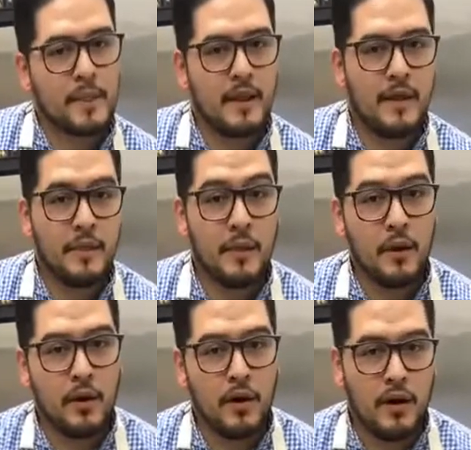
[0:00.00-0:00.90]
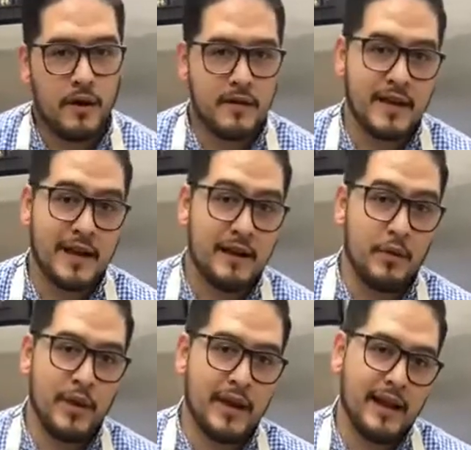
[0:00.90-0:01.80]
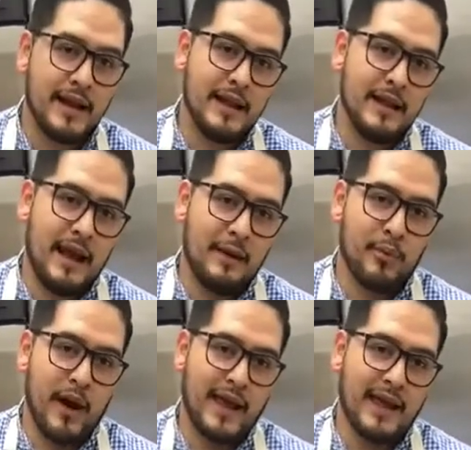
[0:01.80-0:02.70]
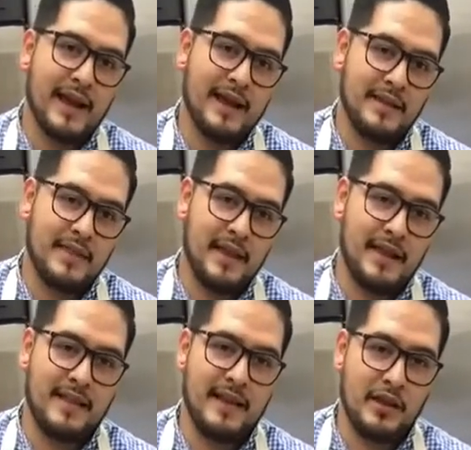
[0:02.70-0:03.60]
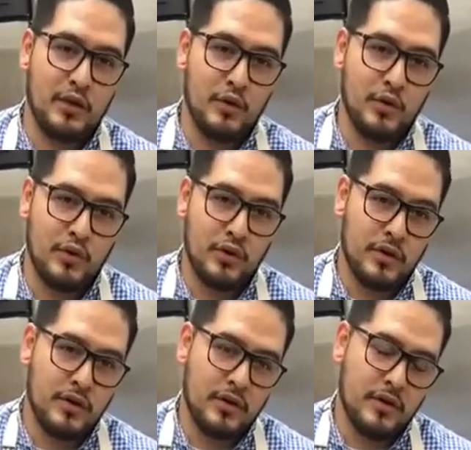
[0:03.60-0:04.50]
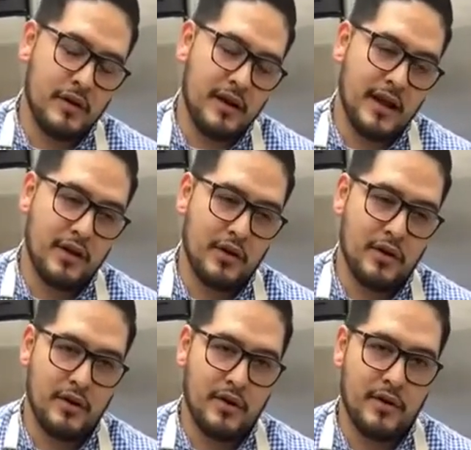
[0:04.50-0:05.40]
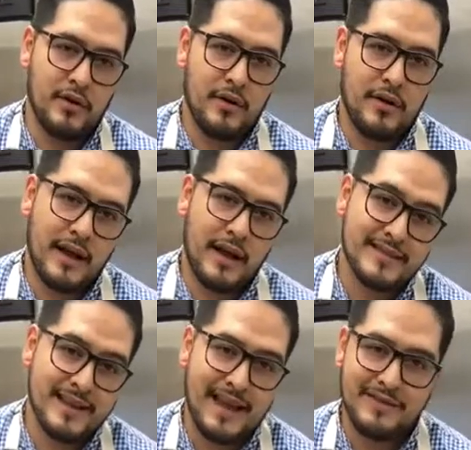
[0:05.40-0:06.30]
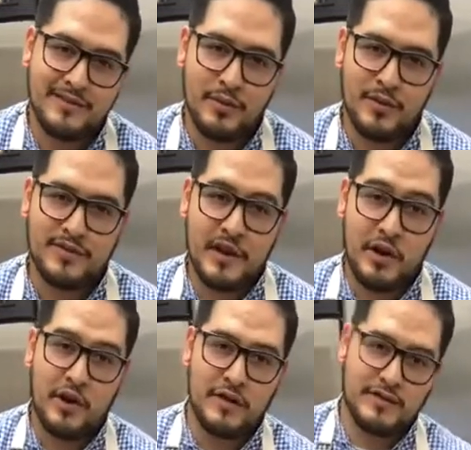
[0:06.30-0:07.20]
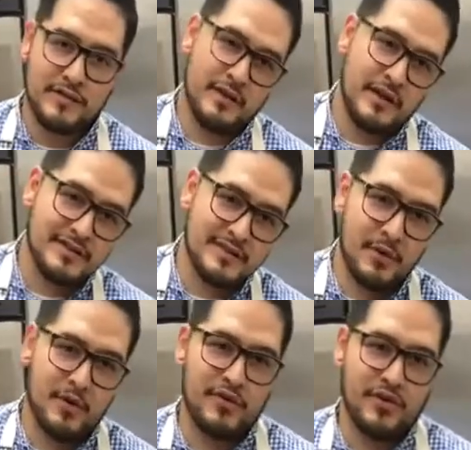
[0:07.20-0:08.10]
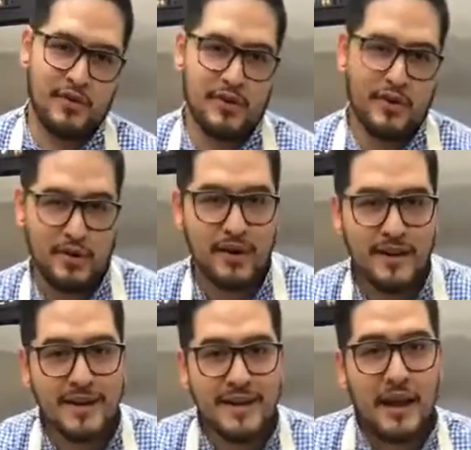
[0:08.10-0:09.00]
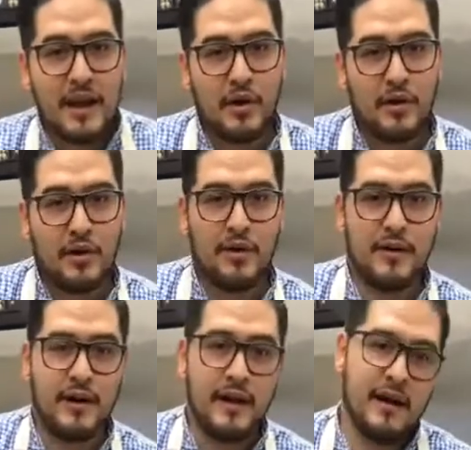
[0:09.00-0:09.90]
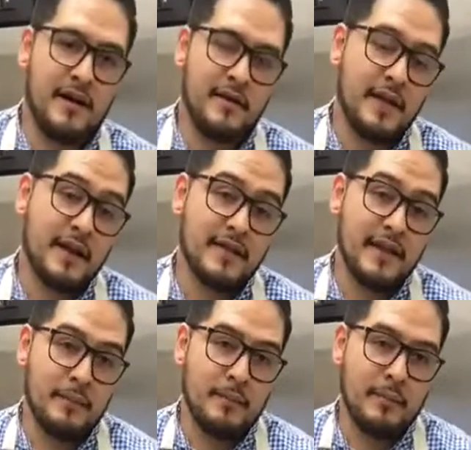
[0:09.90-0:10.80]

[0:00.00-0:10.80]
And they're all, it's like a weekly like bracket kind of thing. Like I guess as you would say, your customers or your day-to-day